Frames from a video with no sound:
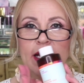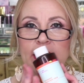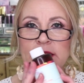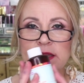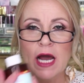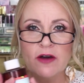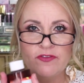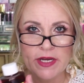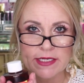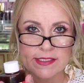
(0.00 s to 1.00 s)
love
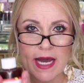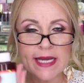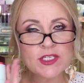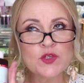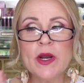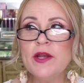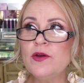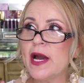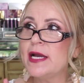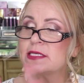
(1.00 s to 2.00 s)
this. I swear you
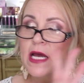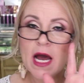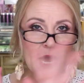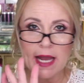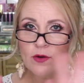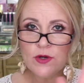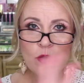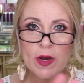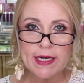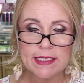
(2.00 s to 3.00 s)
guys, I don't know
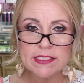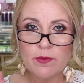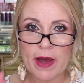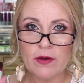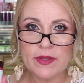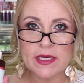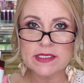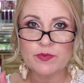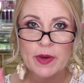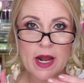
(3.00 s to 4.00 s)
what it is about
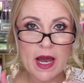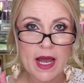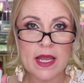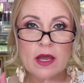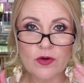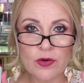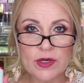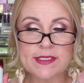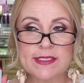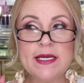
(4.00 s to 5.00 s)
this, but I
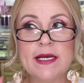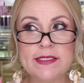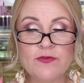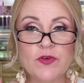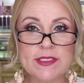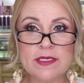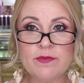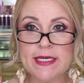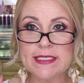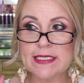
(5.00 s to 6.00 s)
could see a difference in
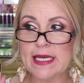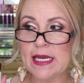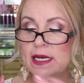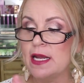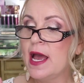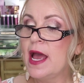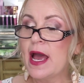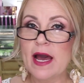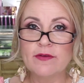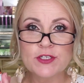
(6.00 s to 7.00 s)
my skin
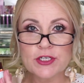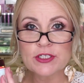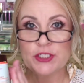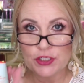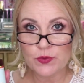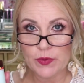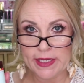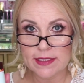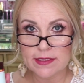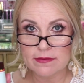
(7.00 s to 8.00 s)
after two
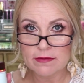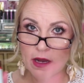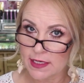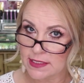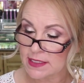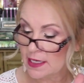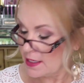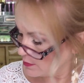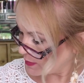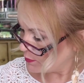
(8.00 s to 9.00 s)
weeks, honestly,
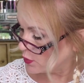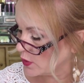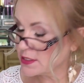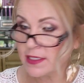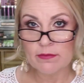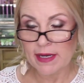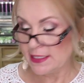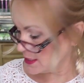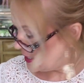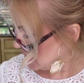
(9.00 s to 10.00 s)
in my pores and my
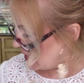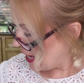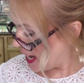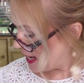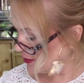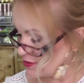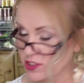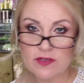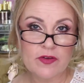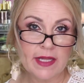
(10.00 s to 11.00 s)
skin. I
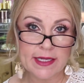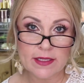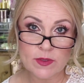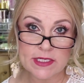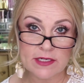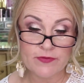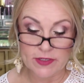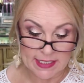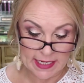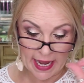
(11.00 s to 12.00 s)
just felt like there was a
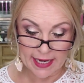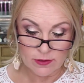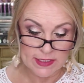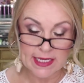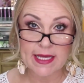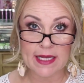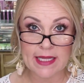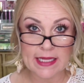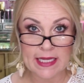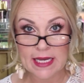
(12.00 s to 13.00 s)
difference. And I don't say that
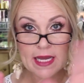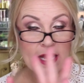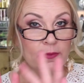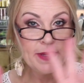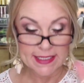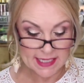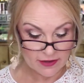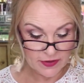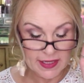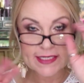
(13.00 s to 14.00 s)
lightly because I
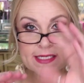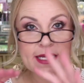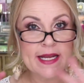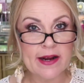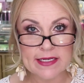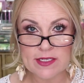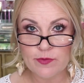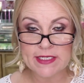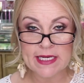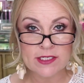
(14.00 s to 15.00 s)
feel like skincare has to
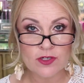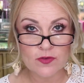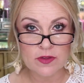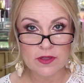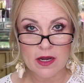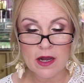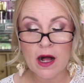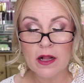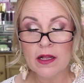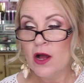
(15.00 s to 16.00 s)
be tested over the long
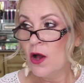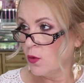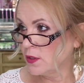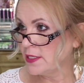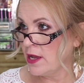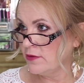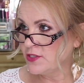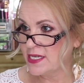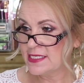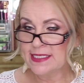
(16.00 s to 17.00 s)
haul. Well, now I've
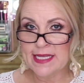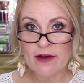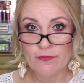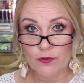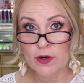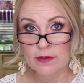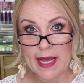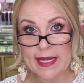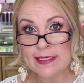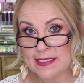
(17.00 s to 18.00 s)
tested that for
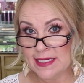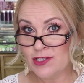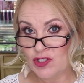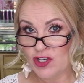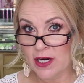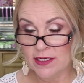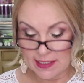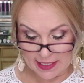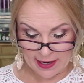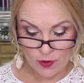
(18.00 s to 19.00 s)
like six jars
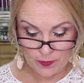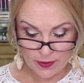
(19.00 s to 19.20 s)
and I won't be